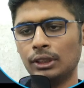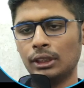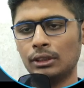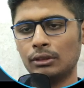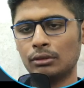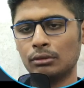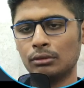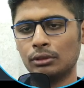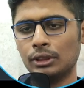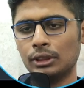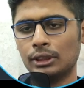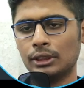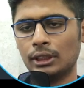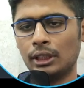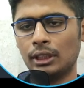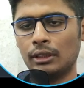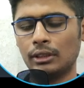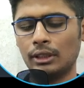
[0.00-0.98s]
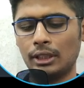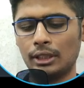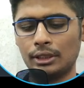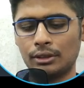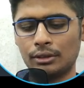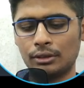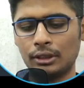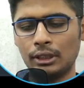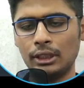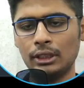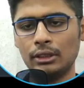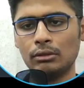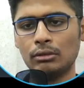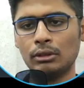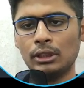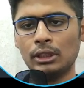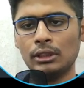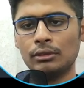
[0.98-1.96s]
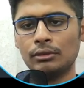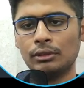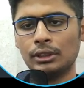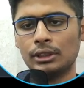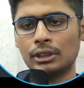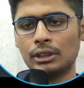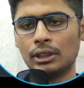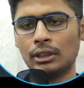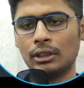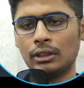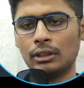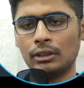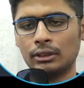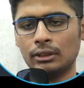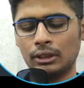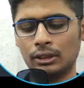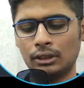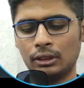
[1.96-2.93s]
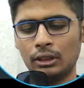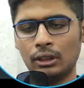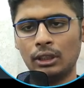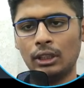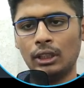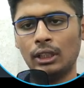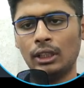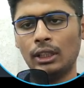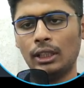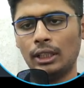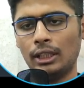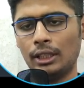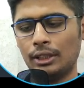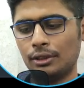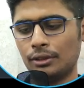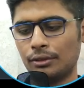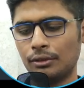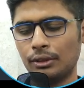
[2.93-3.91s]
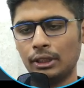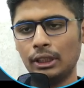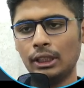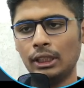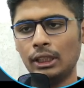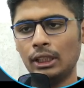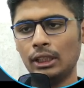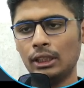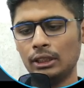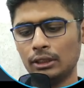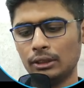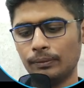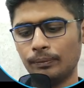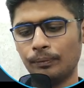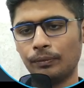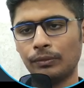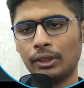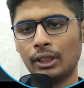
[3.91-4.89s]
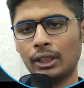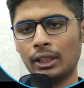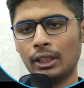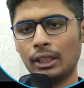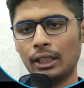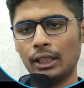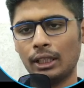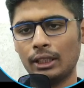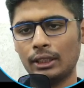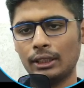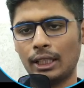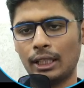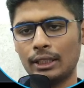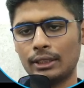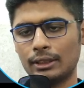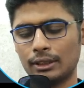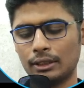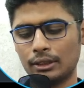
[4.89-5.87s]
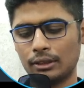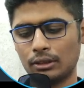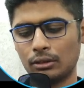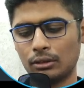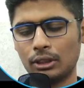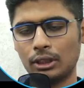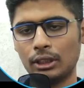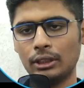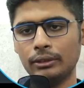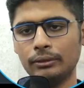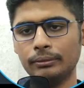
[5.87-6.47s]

to return a string to it, return a string, and that's it. Okay,